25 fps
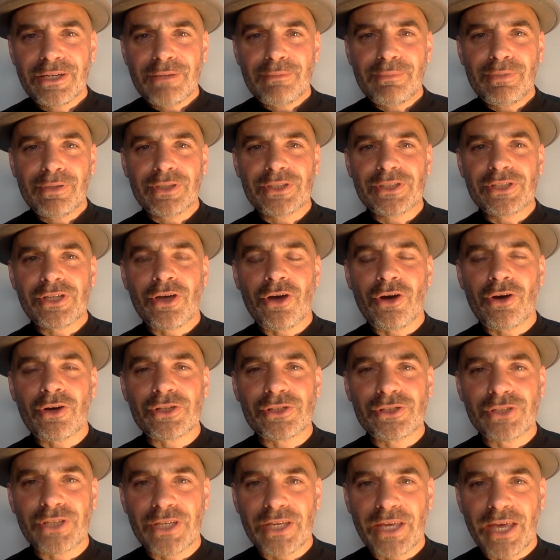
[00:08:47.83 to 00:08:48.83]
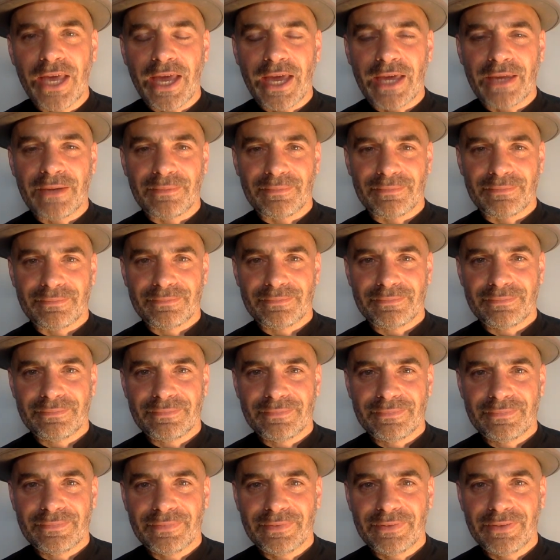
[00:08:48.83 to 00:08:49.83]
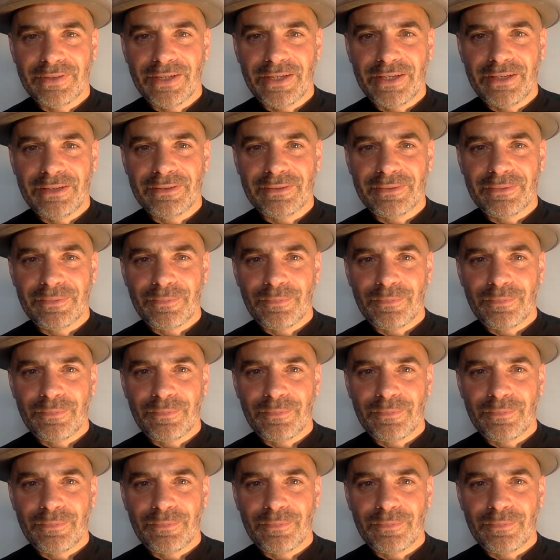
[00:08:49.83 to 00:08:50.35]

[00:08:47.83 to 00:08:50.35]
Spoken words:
pull as hard as you can, right?